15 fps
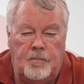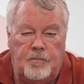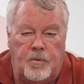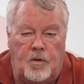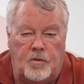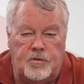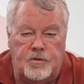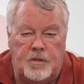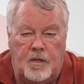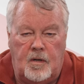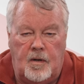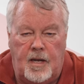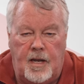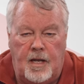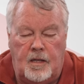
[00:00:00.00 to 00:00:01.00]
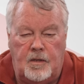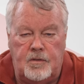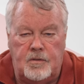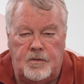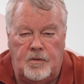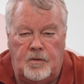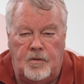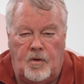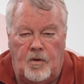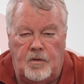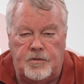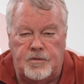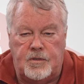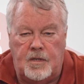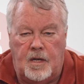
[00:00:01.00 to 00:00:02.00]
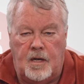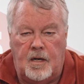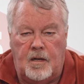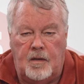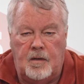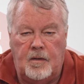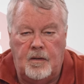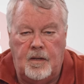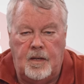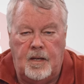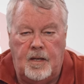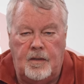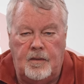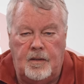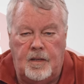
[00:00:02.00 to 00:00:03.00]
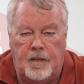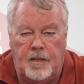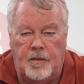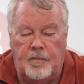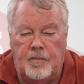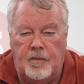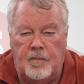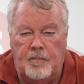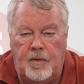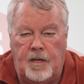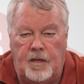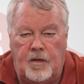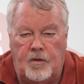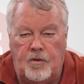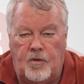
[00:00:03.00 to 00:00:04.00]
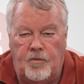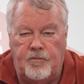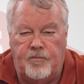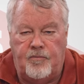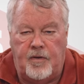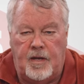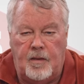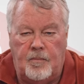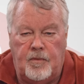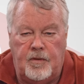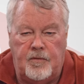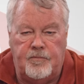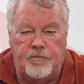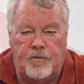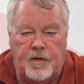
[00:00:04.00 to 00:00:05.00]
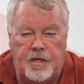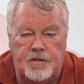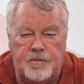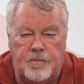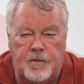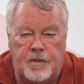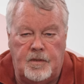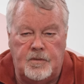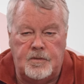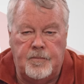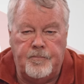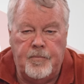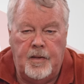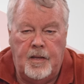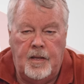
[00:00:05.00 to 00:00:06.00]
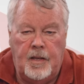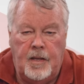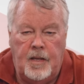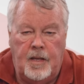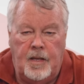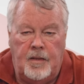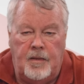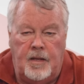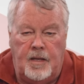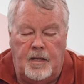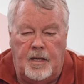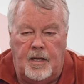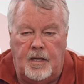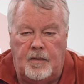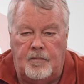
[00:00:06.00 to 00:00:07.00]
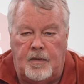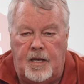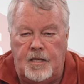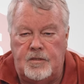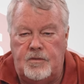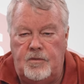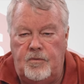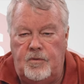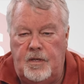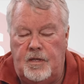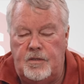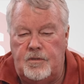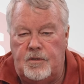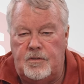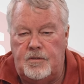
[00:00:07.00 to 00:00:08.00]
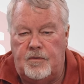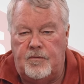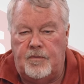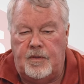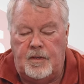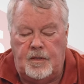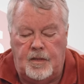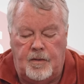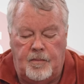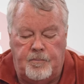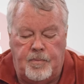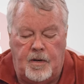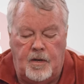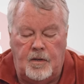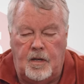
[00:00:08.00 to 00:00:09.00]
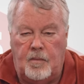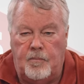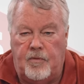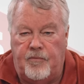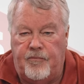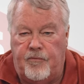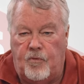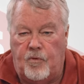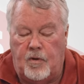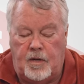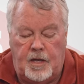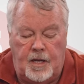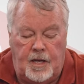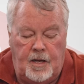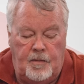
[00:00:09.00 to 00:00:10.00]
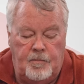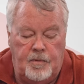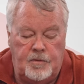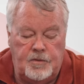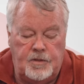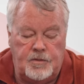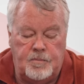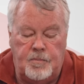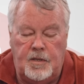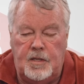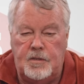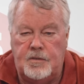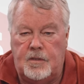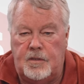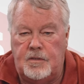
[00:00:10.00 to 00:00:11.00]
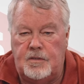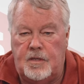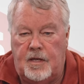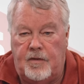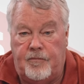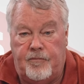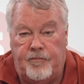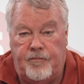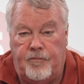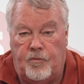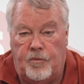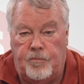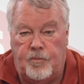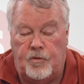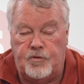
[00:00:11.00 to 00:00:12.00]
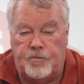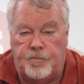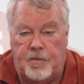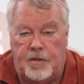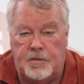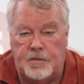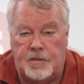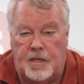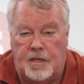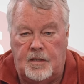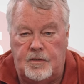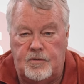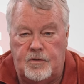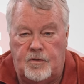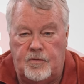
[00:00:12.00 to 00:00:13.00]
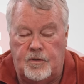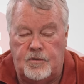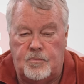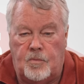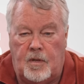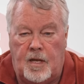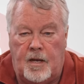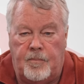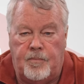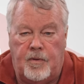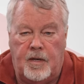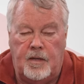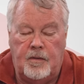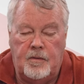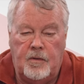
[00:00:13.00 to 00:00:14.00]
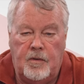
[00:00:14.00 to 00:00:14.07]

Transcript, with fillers: Pulsar, Allister, Allstar, and uh, Megacode family of transmitters. The uh, last two digits of the uh, part number 4K just means that it's got four push buttons on it, so this will operate